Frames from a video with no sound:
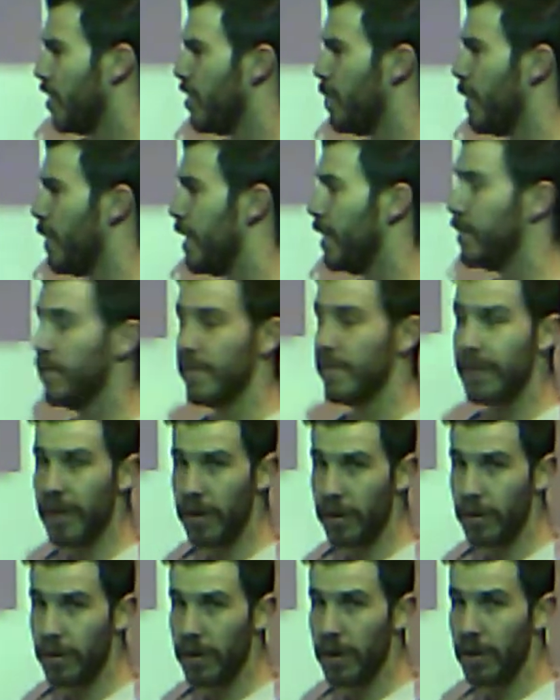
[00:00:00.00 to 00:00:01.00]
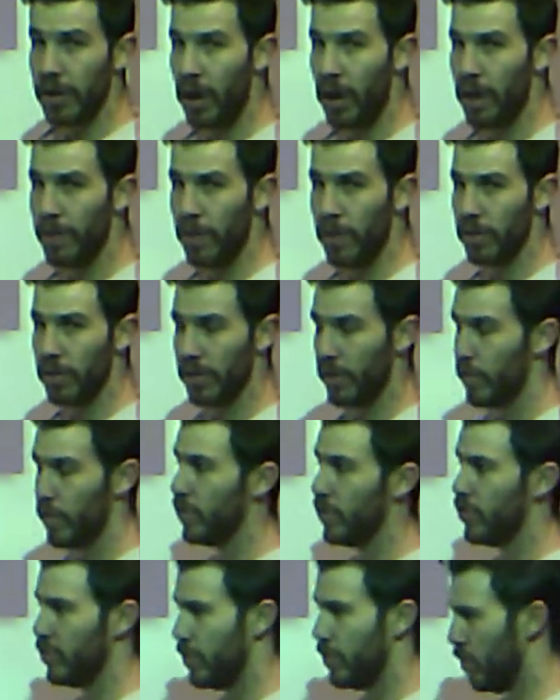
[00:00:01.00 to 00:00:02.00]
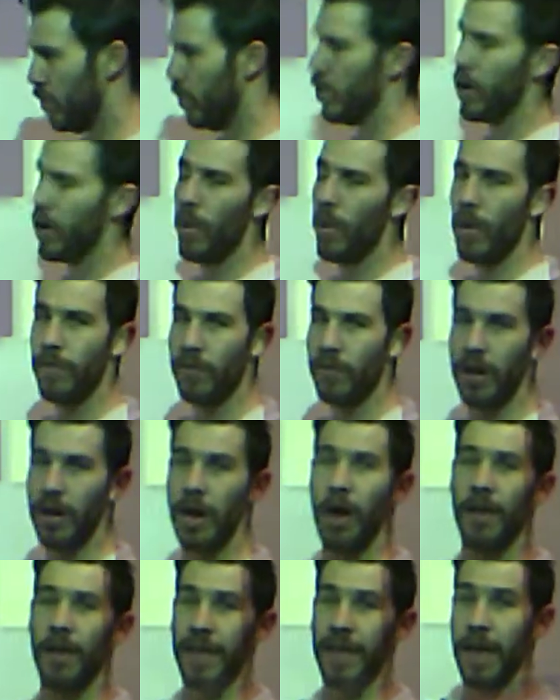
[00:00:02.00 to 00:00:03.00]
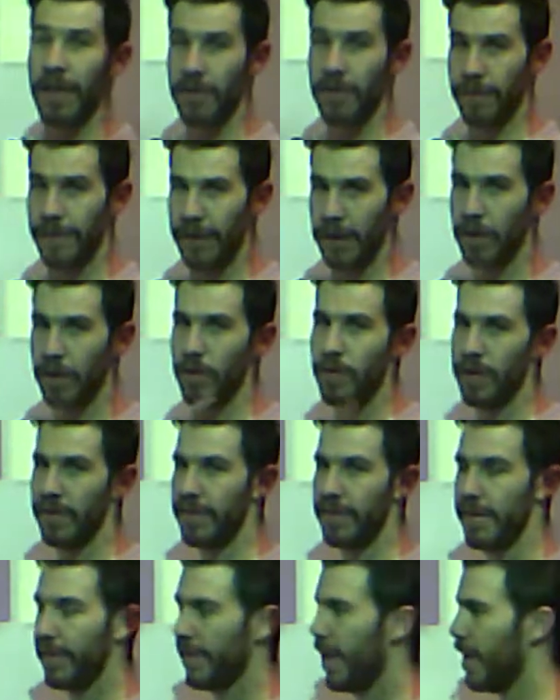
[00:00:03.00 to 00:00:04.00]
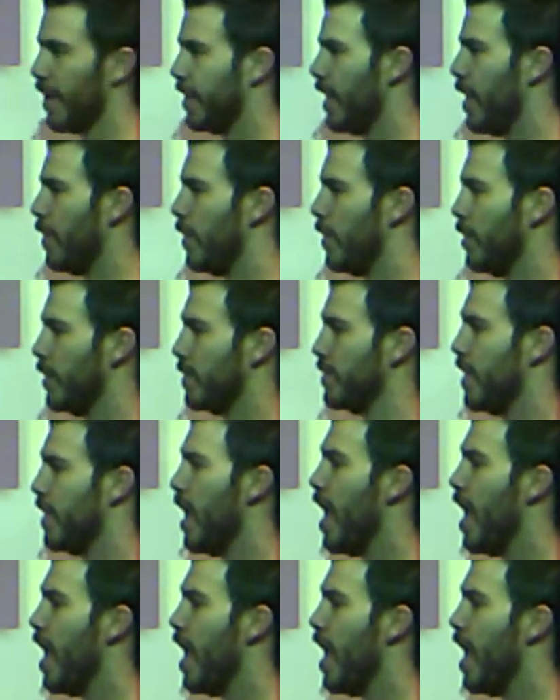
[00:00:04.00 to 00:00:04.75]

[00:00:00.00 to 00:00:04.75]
to be centered, not bolded, which we'll go over it on the other video. You can see exactly how it looks.